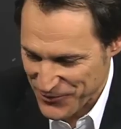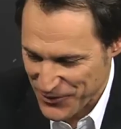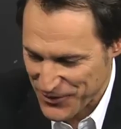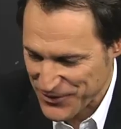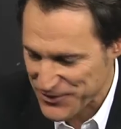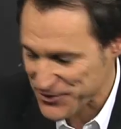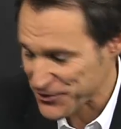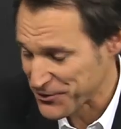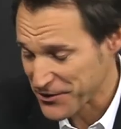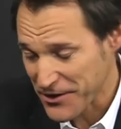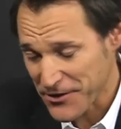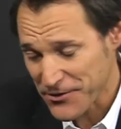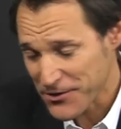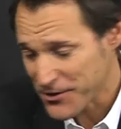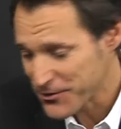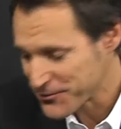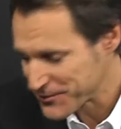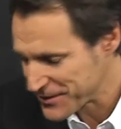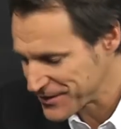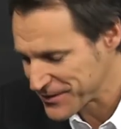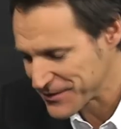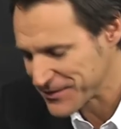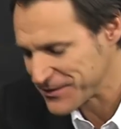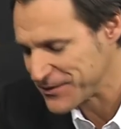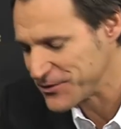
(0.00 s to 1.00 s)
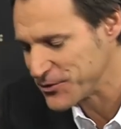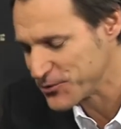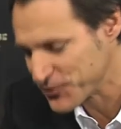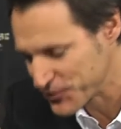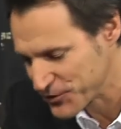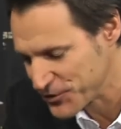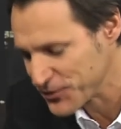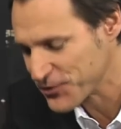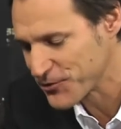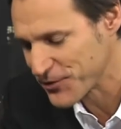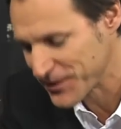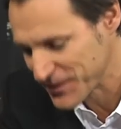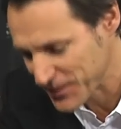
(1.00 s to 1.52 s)
works. No,
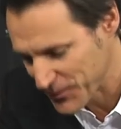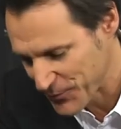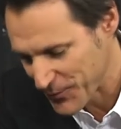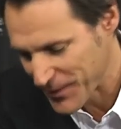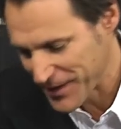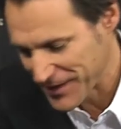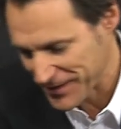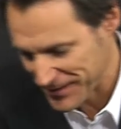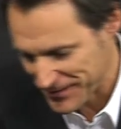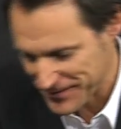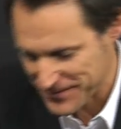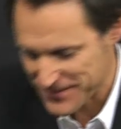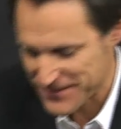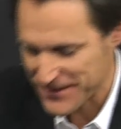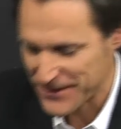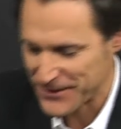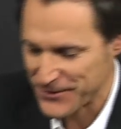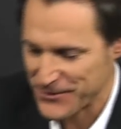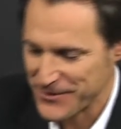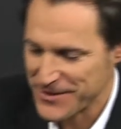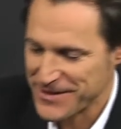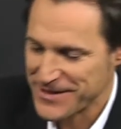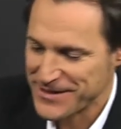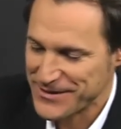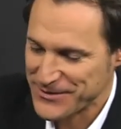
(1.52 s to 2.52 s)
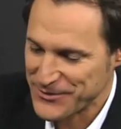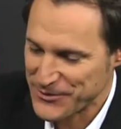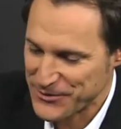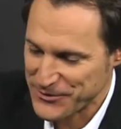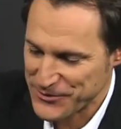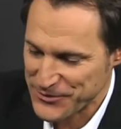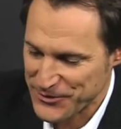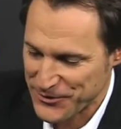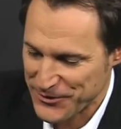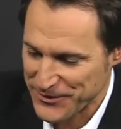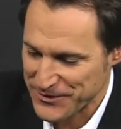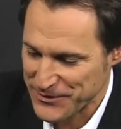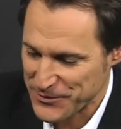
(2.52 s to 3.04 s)
you're on the way. So
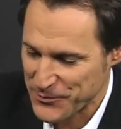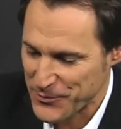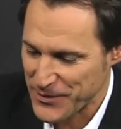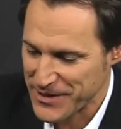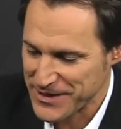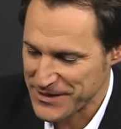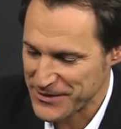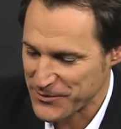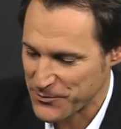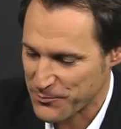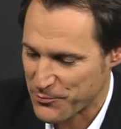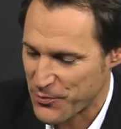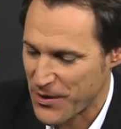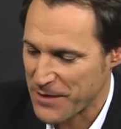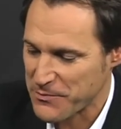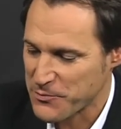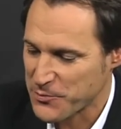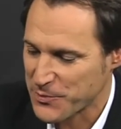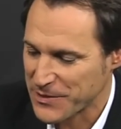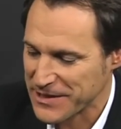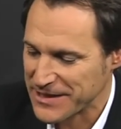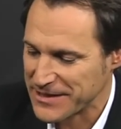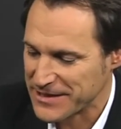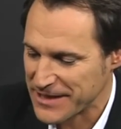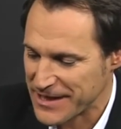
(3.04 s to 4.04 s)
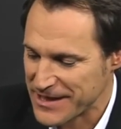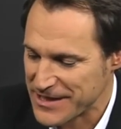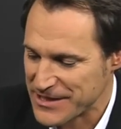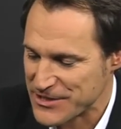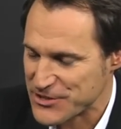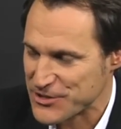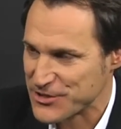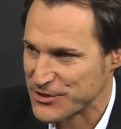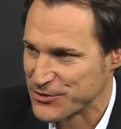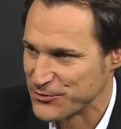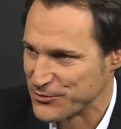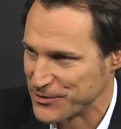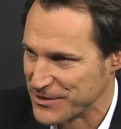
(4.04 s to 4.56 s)
you're on the way. You're probably a
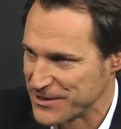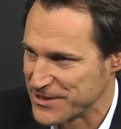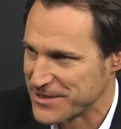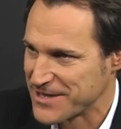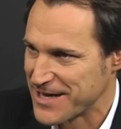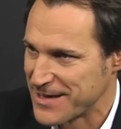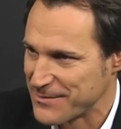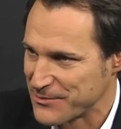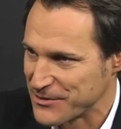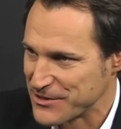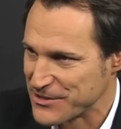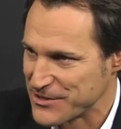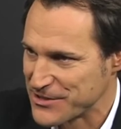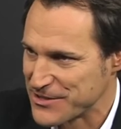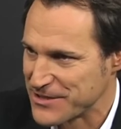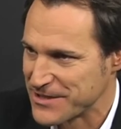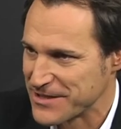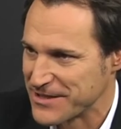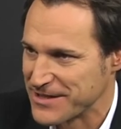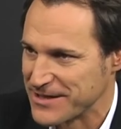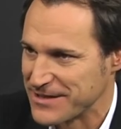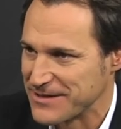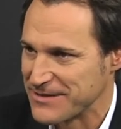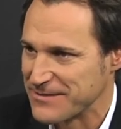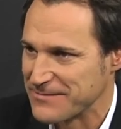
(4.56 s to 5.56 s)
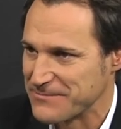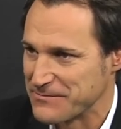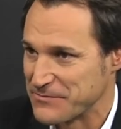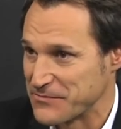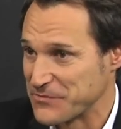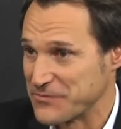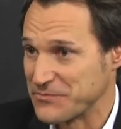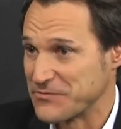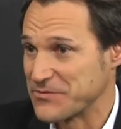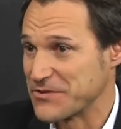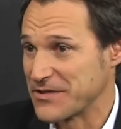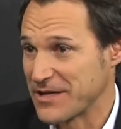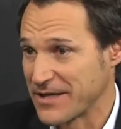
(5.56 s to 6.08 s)
danger to the established
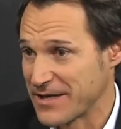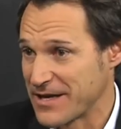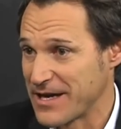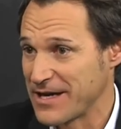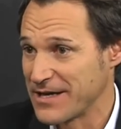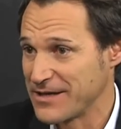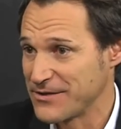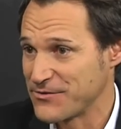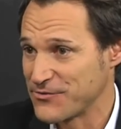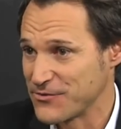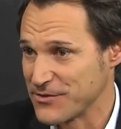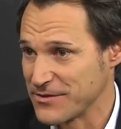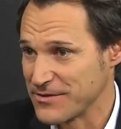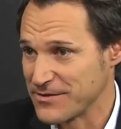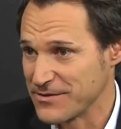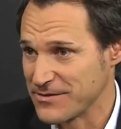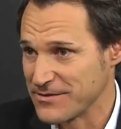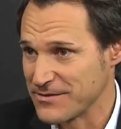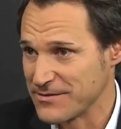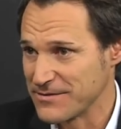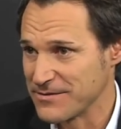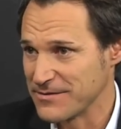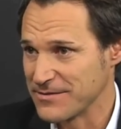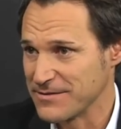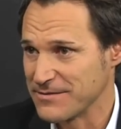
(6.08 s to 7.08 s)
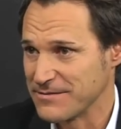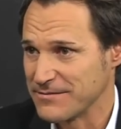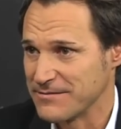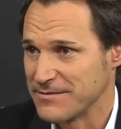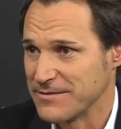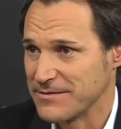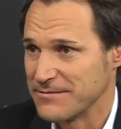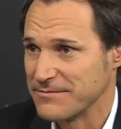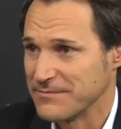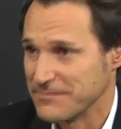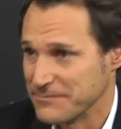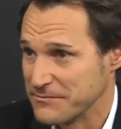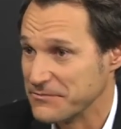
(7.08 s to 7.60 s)
psychiatry
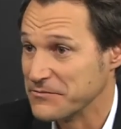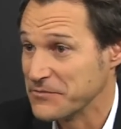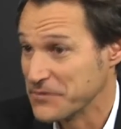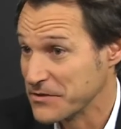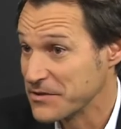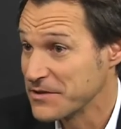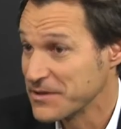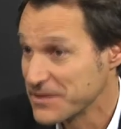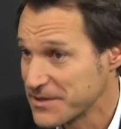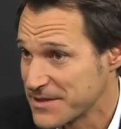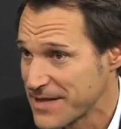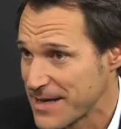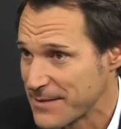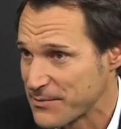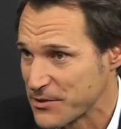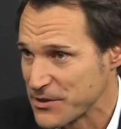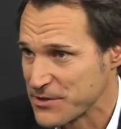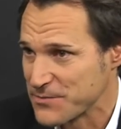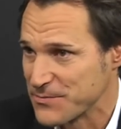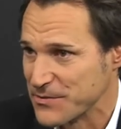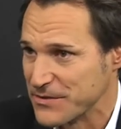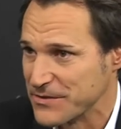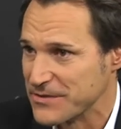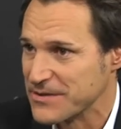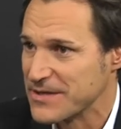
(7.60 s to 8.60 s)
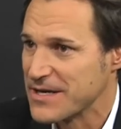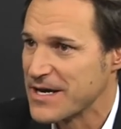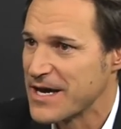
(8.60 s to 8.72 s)
establishment.